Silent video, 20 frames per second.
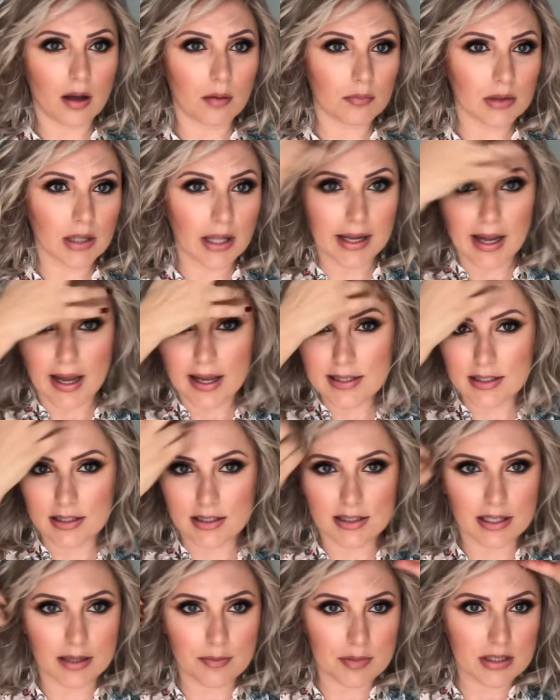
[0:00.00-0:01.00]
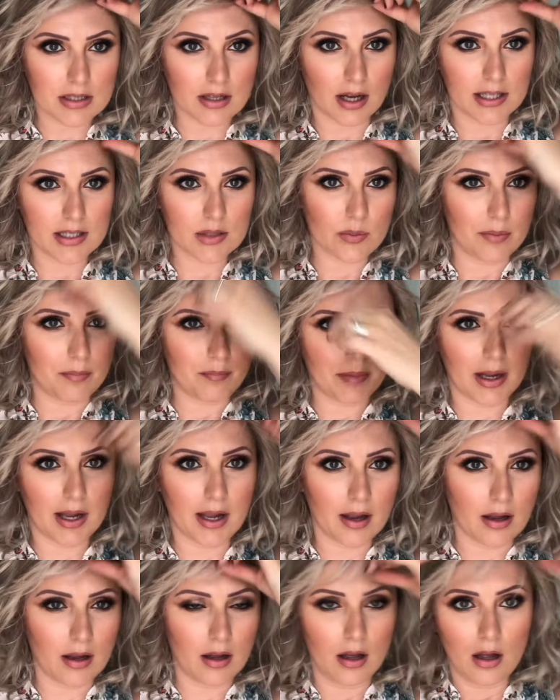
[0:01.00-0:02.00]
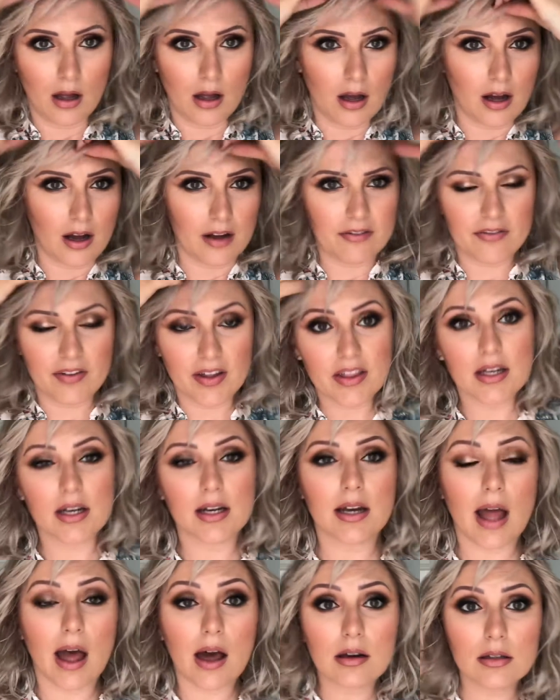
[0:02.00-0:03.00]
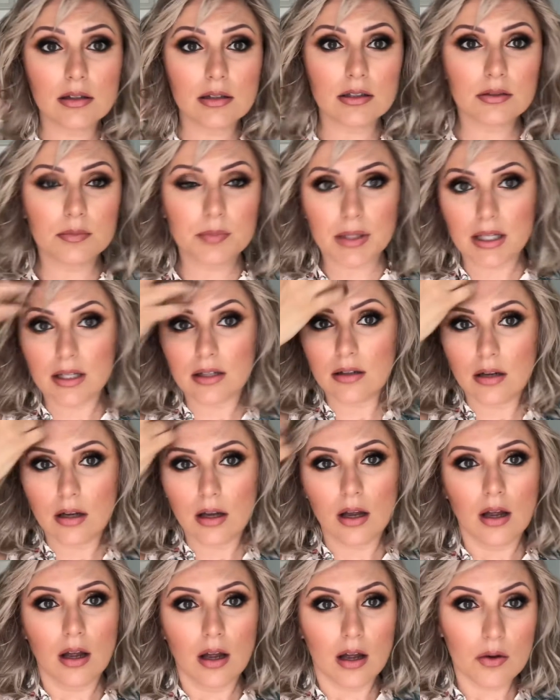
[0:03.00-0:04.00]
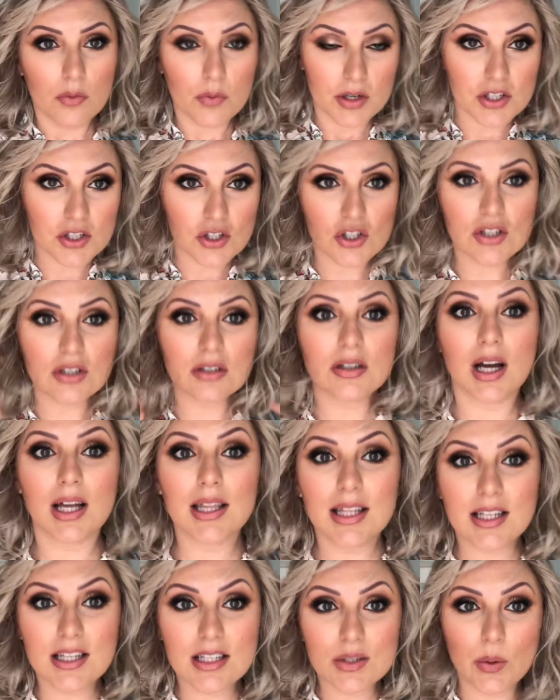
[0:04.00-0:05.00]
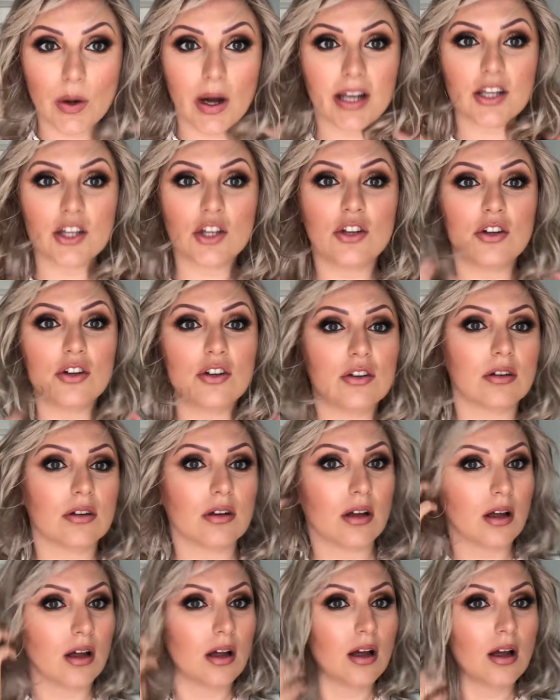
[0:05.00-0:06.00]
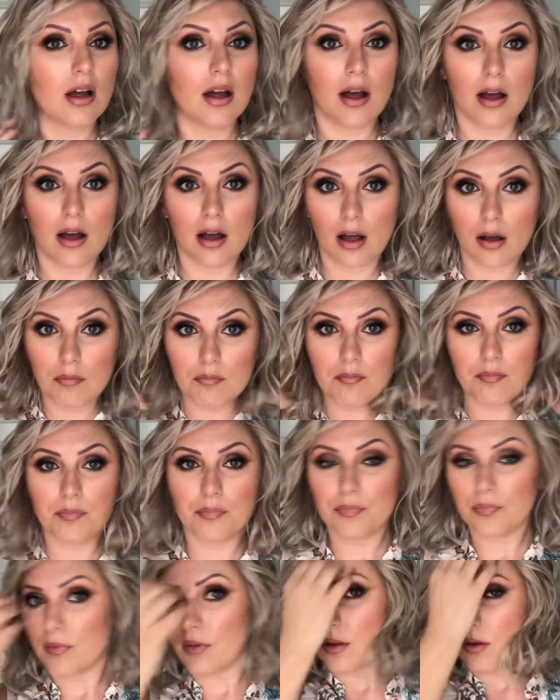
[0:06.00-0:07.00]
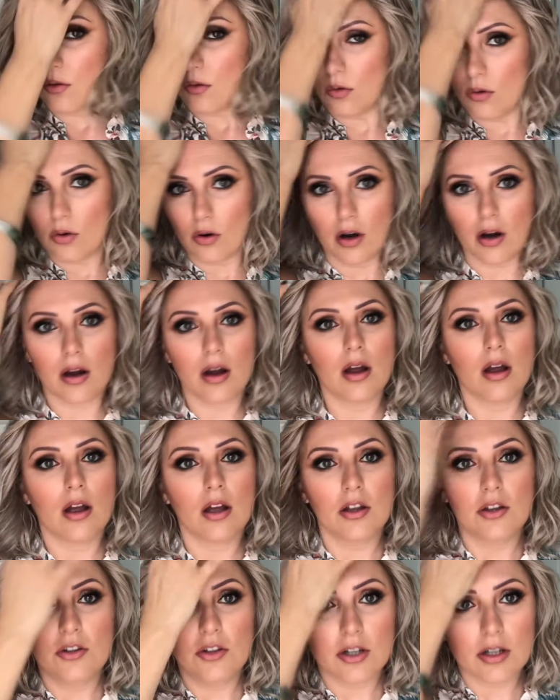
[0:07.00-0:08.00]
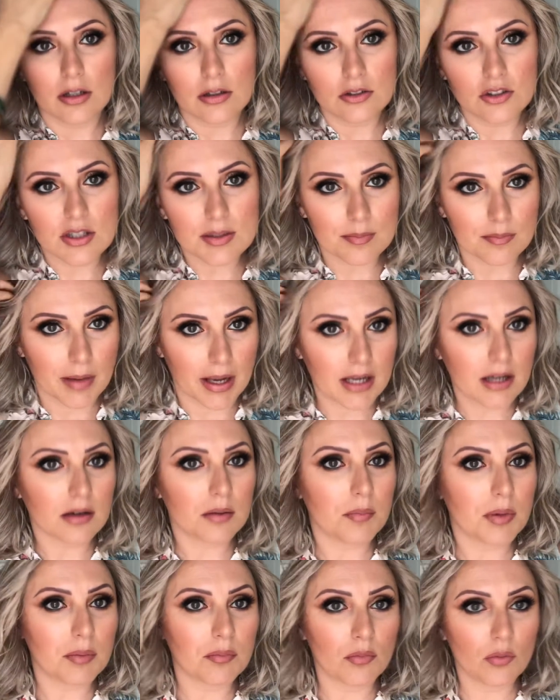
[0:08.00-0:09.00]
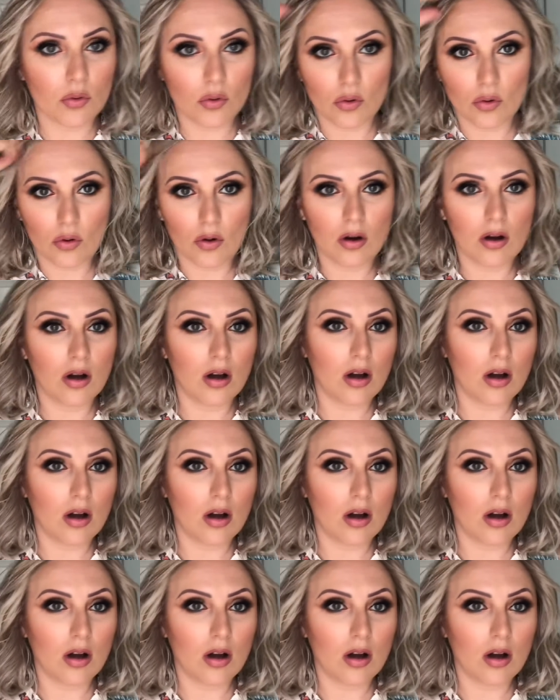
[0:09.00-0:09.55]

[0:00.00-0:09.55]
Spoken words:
like as a deep side swept bang. I feathered it out a little bit, which I think is quite cute. Or you can just make it a bit more,